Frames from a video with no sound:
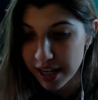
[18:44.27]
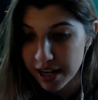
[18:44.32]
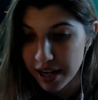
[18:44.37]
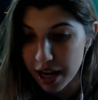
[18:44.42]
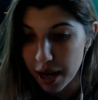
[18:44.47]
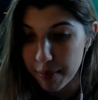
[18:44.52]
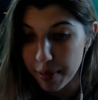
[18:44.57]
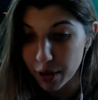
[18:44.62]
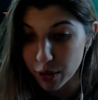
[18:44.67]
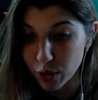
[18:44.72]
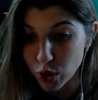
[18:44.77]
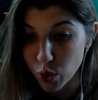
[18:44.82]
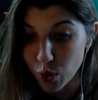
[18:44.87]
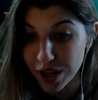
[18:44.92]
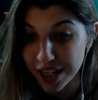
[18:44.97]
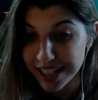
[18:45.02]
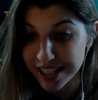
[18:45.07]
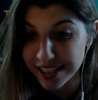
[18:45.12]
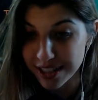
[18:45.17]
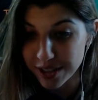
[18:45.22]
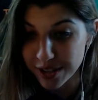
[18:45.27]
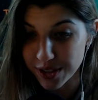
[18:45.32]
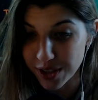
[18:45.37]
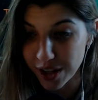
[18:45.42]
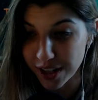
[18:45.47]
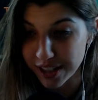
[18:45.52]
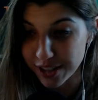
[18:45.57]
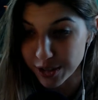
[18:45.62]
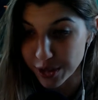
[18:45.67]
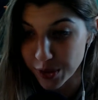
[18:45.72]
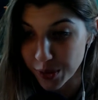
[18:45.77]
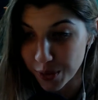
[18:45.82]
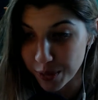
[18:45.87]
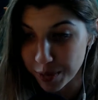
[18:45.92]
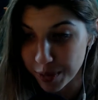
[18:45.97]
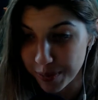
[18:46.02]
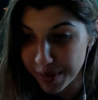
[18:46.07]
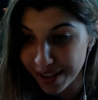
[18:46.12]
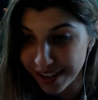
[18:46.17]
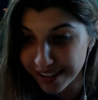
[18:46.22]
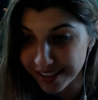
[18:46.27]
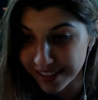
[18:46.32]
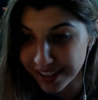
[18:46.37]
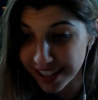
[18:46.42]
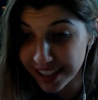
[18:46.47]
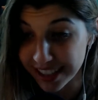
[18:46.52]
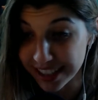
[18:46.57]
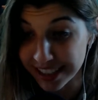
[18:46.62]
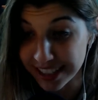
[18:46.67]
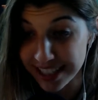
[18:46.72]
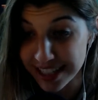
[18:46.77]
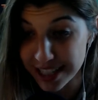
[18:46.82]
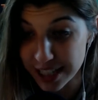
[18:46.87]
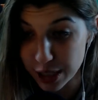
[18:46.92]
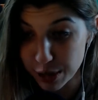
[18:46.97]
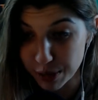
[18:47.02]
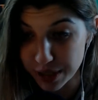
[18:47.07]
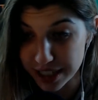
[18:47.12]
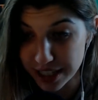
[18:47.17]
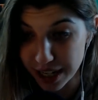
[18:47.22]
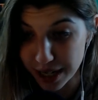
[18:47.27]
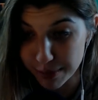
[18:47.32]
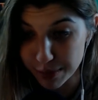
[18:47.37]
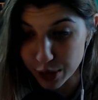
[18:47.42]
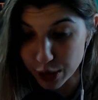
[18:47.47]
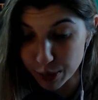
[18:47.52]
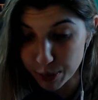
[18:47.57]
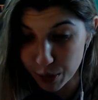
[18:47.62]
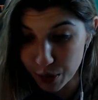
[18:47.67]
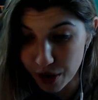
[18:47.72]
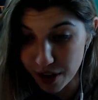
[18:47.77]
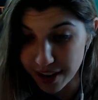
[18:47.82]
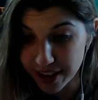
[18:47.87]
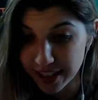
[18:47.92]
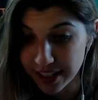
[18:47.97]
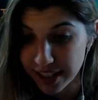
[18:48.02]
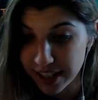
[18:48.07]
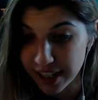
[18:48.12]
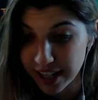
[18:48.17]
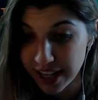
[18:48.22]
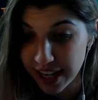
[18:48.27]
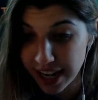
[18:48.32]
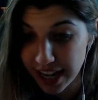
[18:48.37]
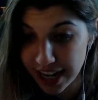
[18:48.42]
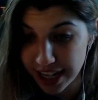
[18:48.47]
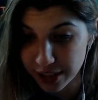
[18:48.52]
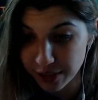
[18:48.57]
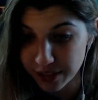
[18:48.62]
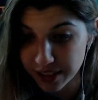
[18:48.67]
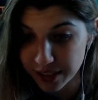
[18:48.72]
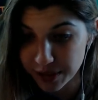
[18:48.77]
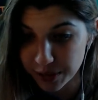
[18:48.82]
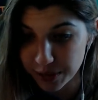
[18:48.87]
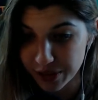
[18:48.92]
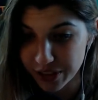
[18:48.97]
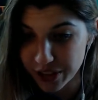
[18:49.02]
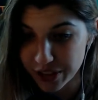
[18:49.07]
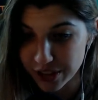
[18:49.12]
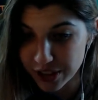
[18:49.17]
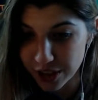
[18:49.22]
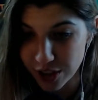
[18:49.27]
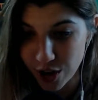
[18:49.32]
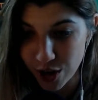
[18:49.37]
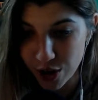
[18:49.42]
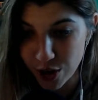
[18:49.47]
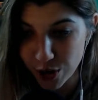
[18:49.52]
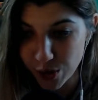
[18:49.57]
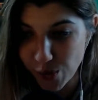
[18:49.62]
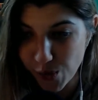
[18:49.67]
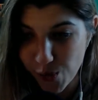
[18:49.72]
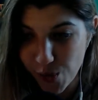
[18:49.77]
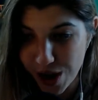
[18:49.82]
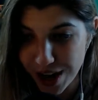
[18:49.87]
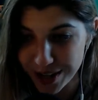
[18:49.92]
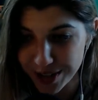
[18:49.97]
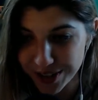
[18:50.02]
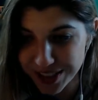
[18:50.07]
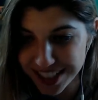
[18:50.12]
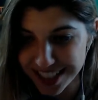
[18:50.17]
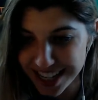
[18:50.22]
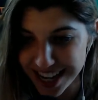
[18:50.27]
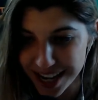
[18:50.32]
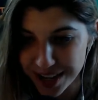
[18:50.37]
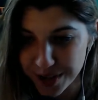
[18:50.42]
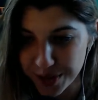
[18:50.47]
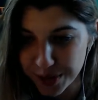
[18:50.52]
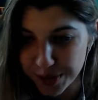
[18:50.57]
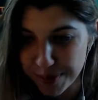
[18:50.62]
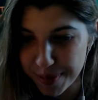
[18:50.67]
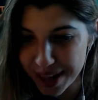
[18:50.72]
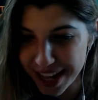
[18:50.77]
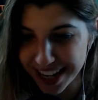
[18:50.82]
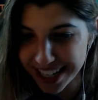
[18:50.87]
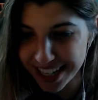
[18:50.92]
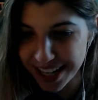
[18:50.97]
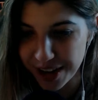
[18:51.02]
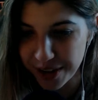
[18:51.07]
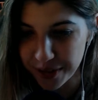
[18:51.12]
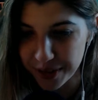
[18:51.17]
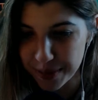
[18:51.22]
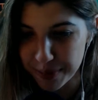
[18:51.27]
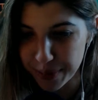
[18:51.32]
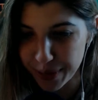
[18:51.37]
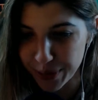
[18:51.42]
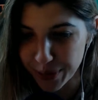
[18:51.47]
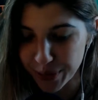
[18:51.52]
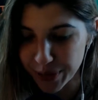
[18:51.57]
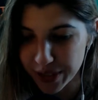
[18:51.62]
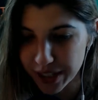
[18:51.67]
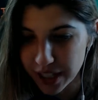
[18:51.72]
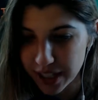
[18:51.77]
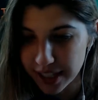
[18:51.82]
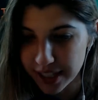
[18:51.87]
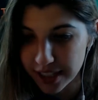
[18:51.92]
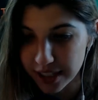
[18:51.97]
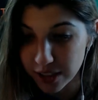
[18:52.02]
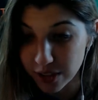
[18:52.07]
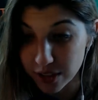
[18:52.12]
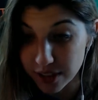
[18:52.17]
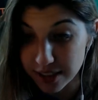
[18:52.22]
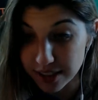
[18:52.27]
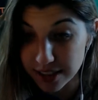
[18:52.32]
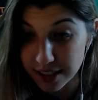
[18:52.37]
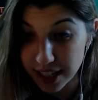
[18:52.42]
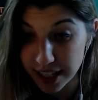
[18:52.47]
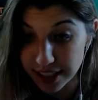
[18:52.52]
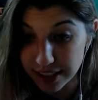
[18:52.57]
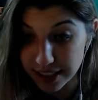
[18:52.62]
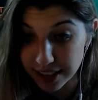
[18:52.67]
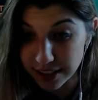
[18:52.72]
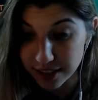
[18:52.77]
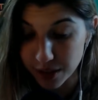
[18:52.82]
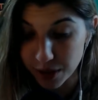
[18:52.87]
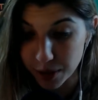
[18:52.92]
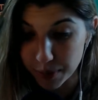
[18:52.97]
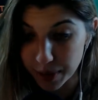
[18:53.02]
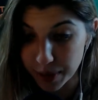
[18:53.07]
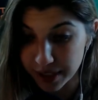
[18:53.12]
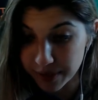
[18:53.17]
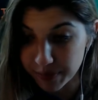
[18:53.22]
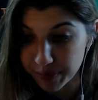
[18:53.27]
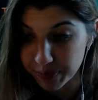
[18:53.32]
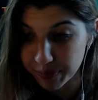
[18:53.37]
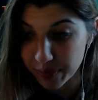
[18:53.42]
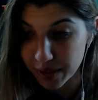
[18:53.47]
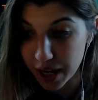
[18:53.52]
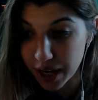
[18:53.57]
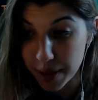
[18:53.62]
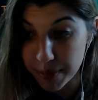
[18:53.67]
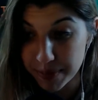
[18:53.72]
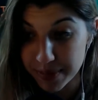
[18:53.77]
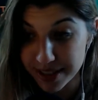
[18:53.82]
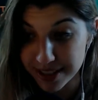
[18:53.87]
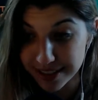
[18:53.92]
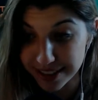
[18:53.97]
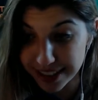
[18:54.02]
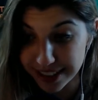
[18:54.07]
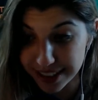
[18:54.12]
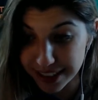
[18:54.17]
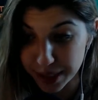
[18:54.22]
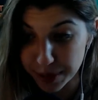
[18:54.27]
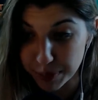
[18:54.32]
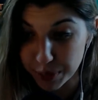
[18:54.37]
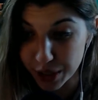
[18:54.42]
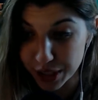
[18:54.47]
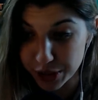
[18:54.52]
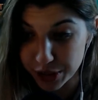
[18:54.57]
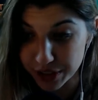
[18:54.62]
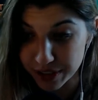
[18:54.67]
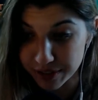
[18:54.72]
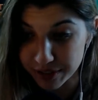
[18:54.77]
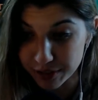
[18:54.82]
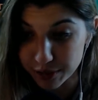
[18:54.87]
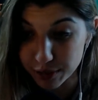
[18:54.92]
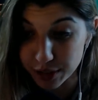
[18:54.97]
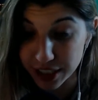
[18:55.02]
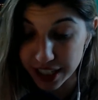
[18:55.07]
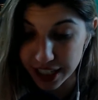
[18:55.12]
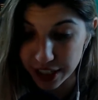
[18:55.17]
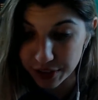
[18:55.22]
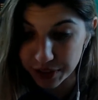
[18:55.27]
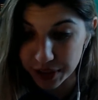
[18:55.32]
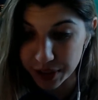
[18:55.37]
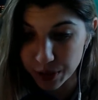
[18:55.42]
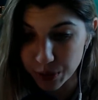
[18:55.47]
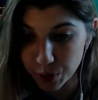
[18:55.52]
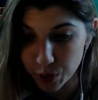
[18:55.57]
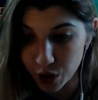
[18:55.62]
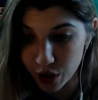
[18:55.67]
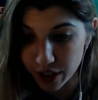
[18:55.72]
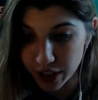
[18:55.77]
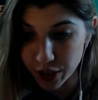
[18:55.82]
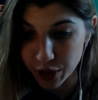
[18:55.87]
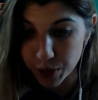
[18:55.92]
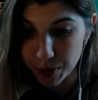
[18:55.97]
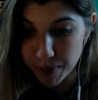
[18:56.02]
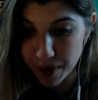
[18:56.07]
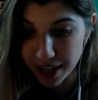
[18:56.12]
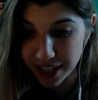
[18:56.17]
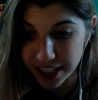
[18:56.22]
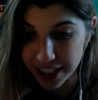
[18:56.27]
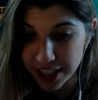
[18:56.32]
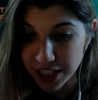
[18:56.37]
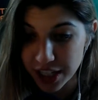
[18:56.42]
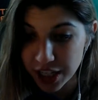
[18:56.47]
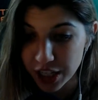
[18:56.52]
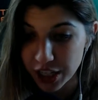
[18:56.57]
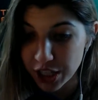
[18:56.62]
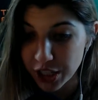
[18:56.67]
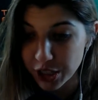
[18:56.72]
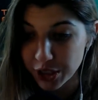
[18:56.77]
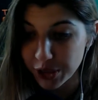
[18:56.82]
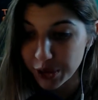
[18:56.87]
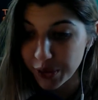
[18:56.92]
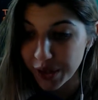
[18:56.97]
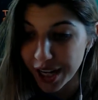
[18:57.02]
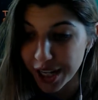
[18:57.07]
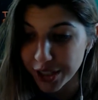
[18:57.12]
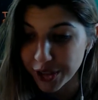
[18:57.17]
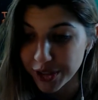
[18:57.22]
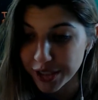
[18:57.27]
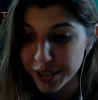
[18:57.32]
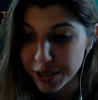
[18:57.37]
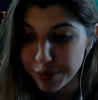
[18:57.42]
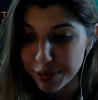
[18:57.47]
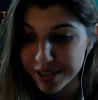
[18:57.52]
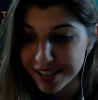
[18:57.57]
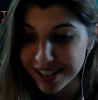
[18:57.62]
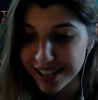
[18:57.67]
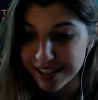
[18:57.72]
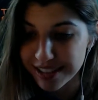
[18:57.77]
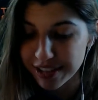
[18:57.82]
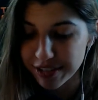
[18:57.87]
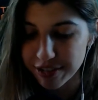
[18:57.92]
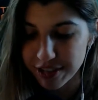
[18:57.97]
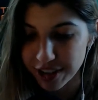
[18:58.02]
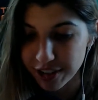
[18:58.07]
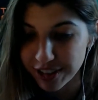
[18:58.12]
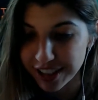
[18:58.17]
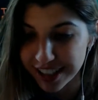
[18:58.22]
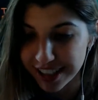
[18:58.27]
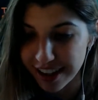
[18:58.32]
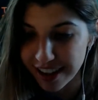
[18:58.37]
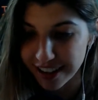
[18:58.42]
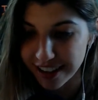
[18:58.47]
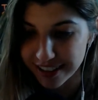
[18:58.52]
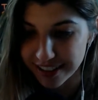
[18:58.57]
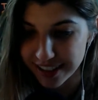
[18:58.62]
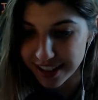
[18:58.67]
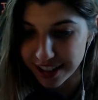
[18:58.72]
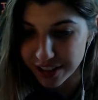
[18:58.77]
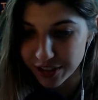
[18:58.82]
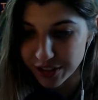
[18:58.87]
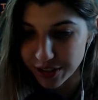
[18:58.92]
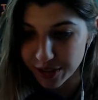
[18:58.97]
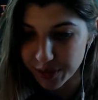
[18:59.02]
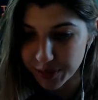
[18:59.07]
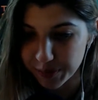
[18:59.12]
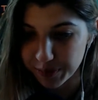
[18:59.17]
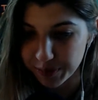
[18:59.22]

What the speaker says: About twice as tall as a normal man, and at least 3 times as broad, Hagrid, with his long, wild, tangled black hair and beard, looked slightly alarming. A misleading impression, for Harry, Ron, and Hermione knew Hagrid to possess a very kind nature.